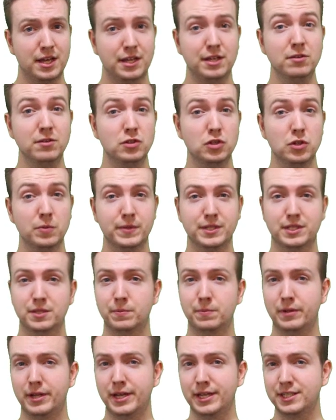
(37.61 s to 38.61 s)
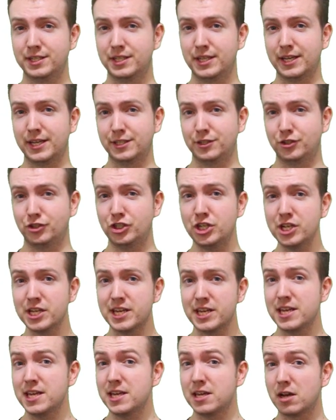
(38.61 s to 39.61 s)
YouTube is the place to get
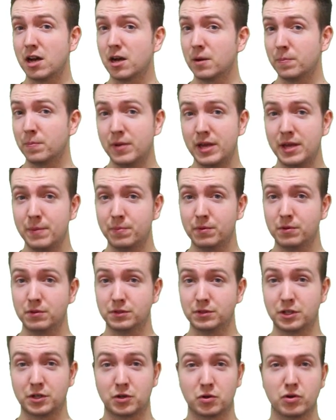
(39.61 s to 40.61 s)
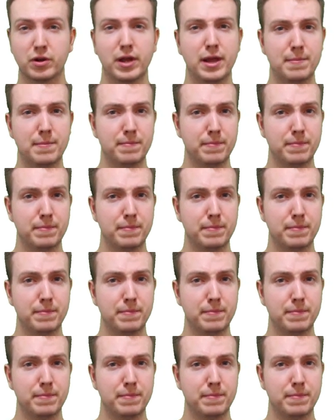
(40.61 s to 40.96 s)
cheeky young people to create